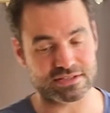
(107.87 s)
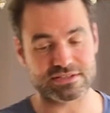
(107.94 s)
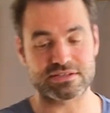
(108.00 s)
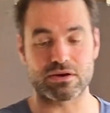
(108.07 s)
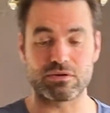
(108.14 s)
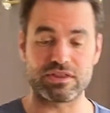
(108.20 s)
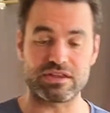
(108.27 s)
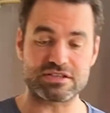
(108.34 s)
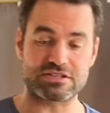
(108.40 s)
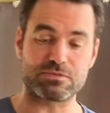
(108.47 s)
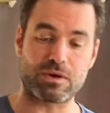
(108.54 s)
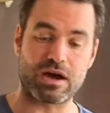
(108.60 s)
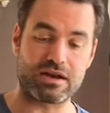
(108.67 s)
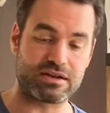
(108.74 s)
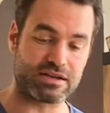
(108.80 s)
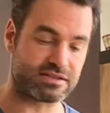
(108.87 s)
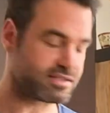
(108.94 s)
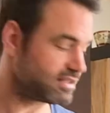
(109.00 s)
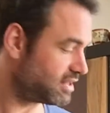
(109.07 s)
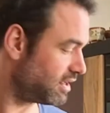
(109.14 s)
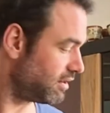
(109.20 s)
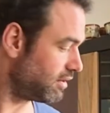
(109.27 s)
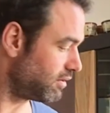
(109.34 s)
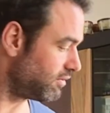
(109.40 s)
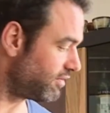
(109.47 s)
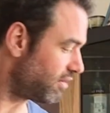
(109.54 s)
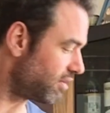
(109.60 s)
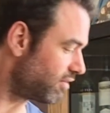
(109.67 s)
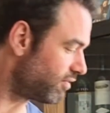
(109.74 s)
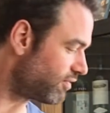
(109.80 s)
So this one still
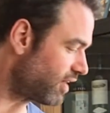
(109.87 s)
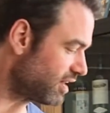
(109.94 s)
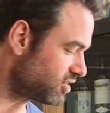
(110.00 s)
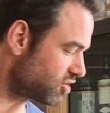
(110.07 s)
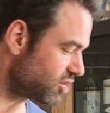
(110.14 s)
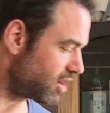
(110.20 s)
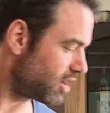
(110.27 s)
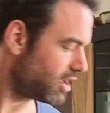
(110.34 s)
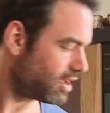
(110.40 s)
very fresh.